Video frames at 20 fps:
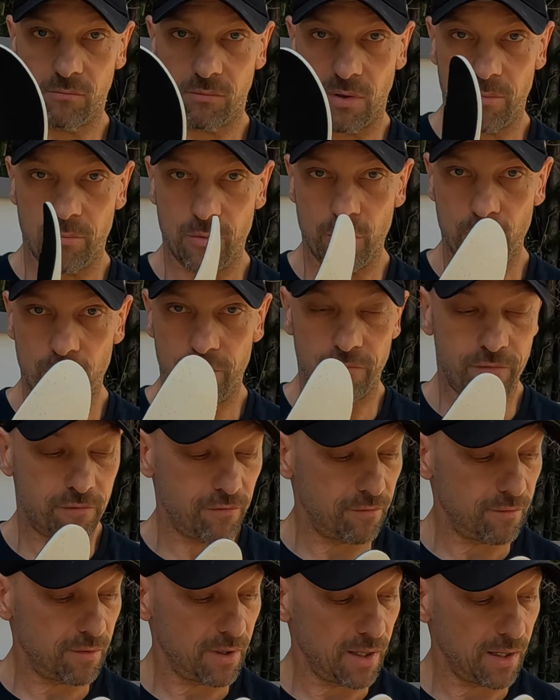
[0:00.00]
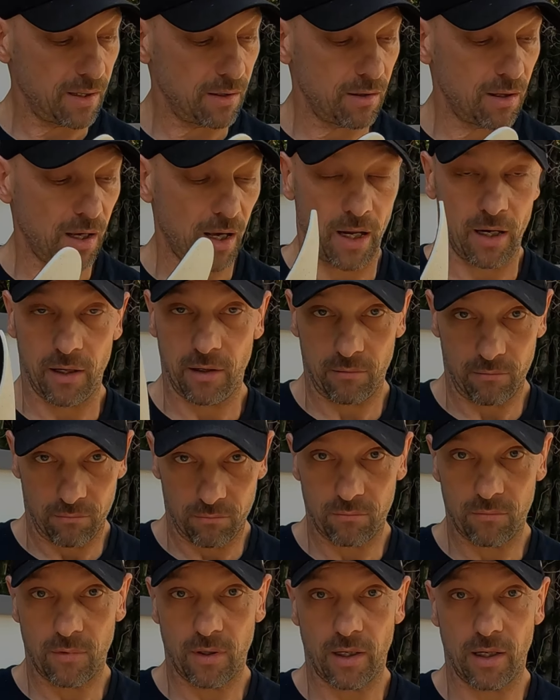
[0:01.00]
remove and
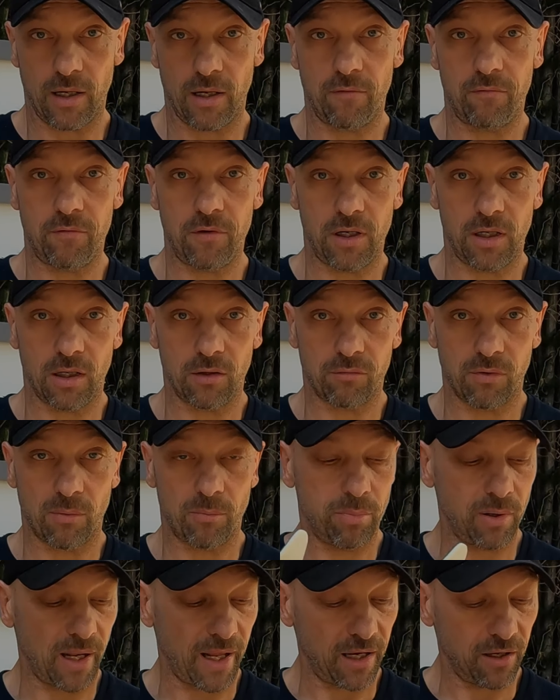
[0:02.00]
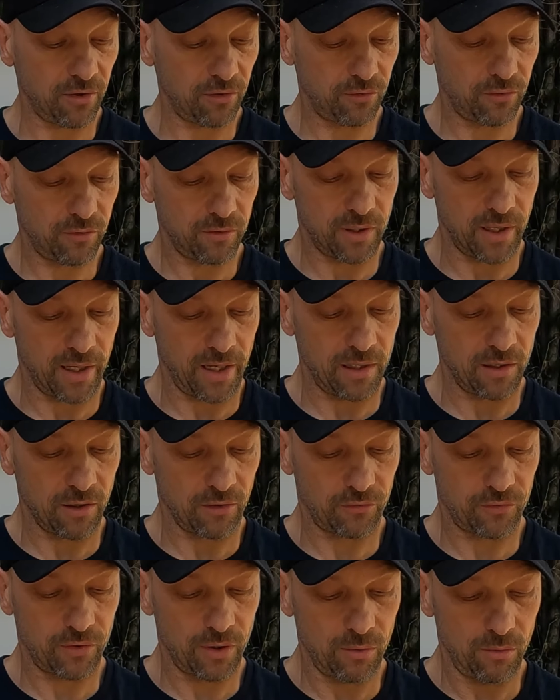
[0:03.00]
if needed replace the inner
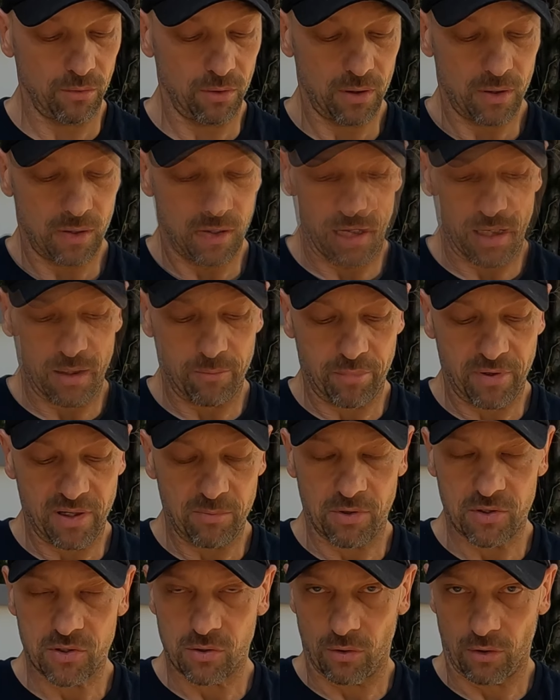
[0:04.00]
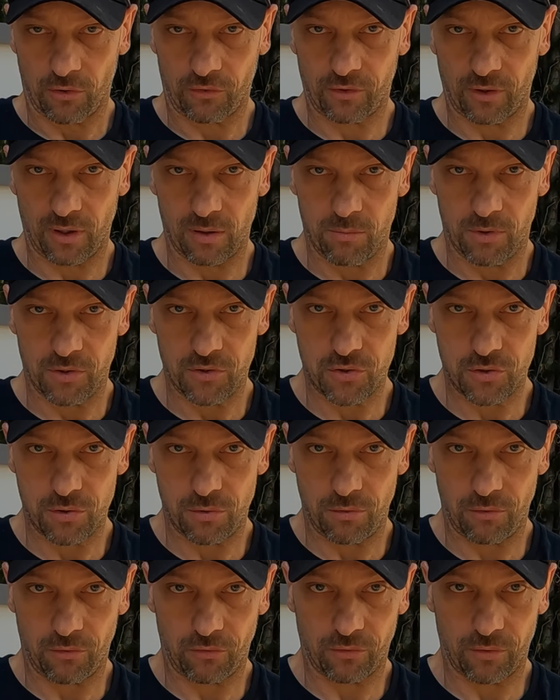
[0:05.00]
sole. Again, pretty much all Salomon
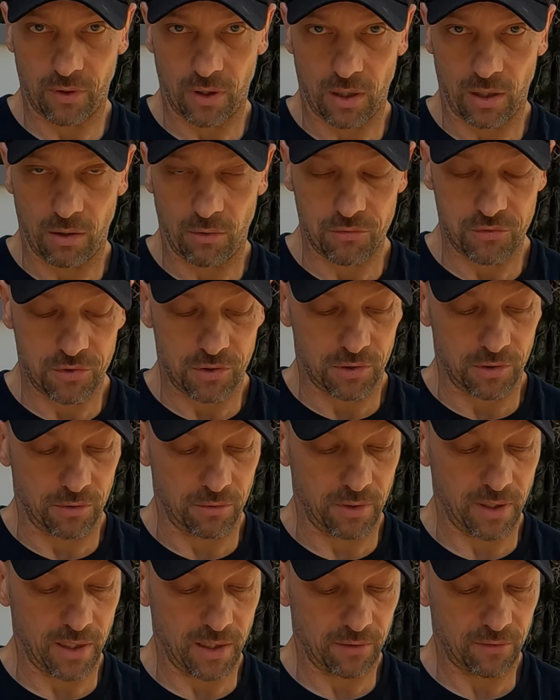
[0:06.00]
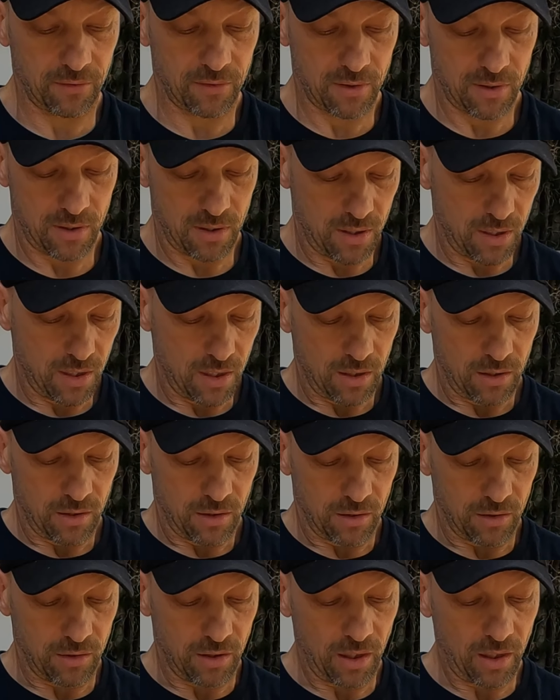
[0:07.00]
shoes allows you to do that.
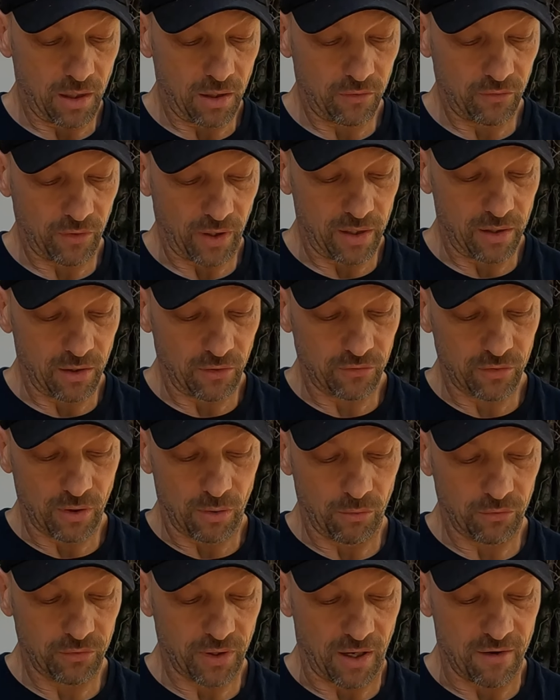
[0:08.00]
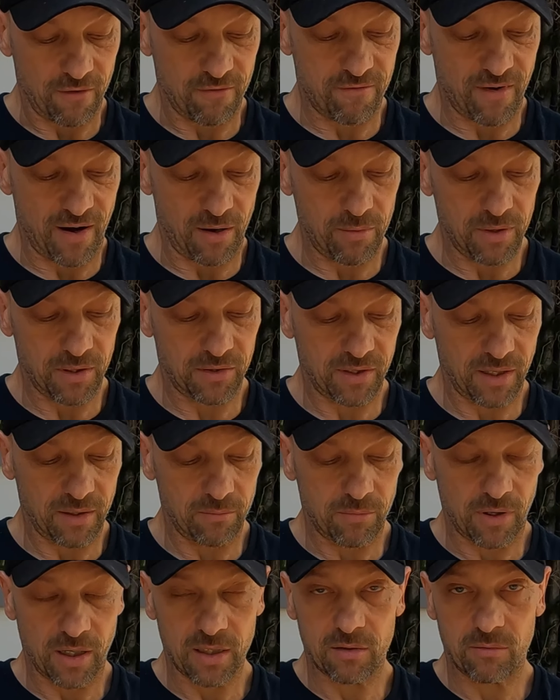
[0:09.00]
These inner soles are very thin,
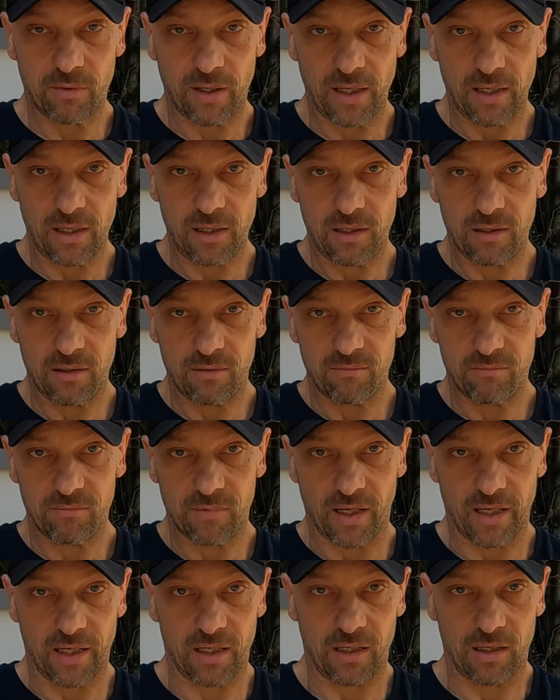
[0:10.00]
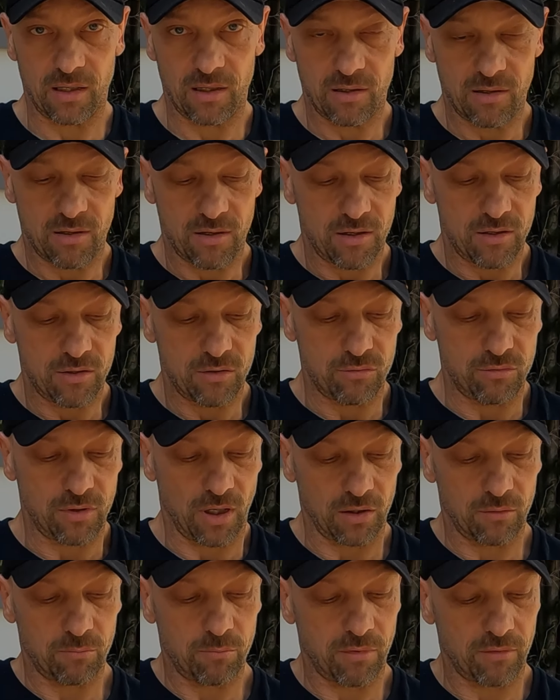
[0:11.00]
by the way. They do
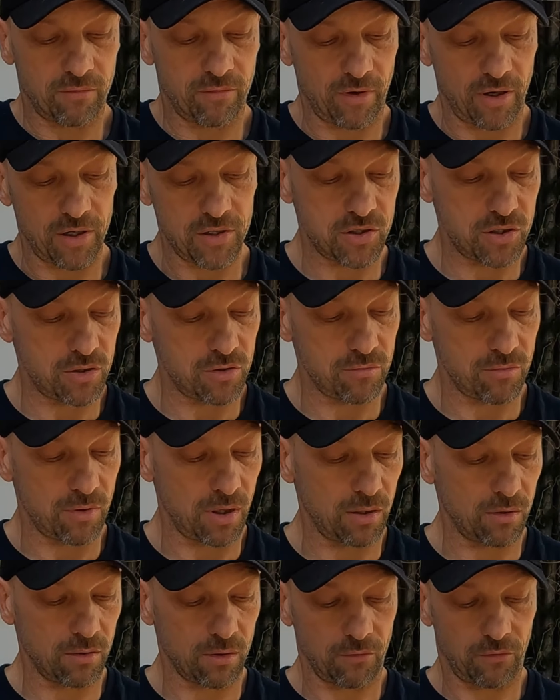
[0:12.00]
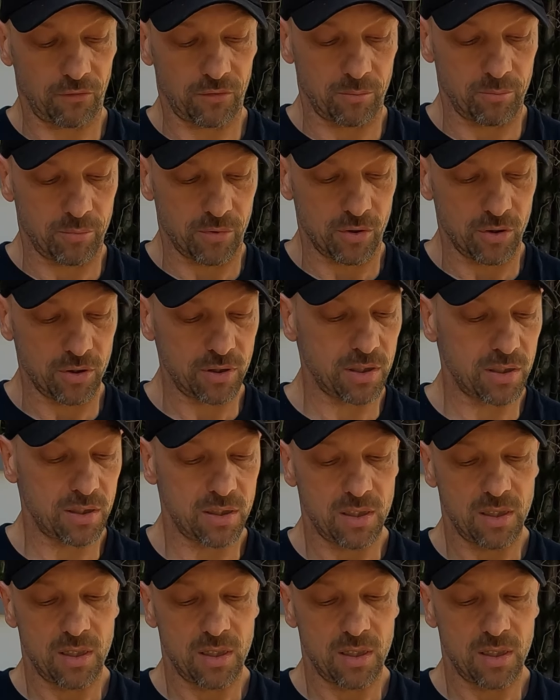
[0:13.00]
not provide you a lot of support.